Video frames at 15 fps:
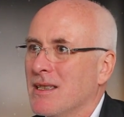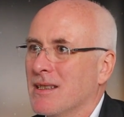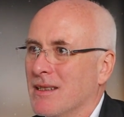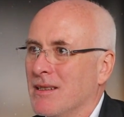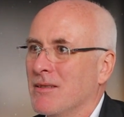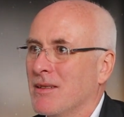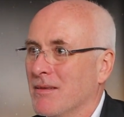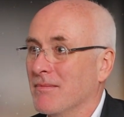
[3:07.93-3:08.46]
that
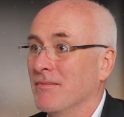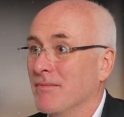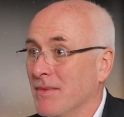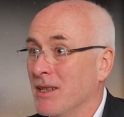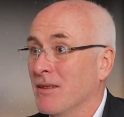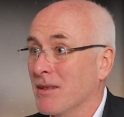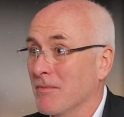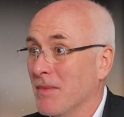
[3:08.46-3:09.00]
you
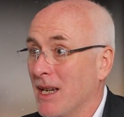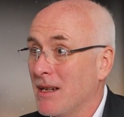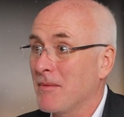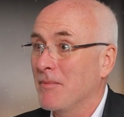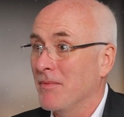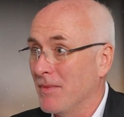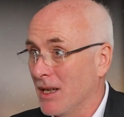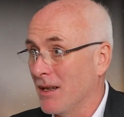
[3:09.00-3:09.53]
can make
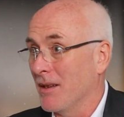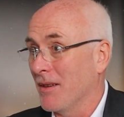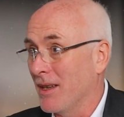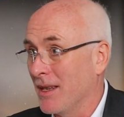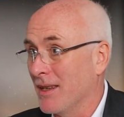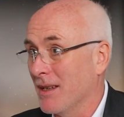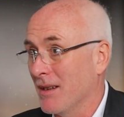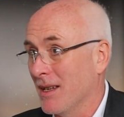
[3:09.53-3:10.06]

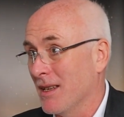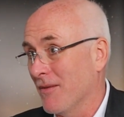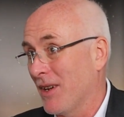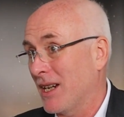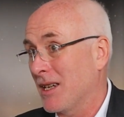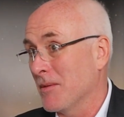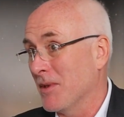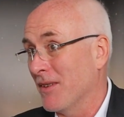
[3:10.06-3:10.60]
in the
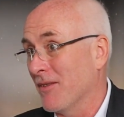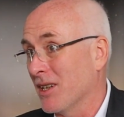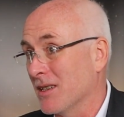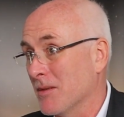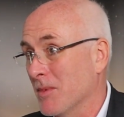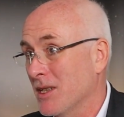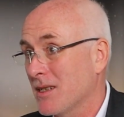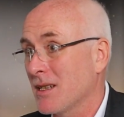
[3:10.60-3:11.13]
vacuum
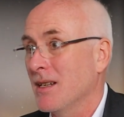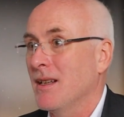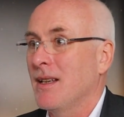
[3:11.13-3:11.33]
environment.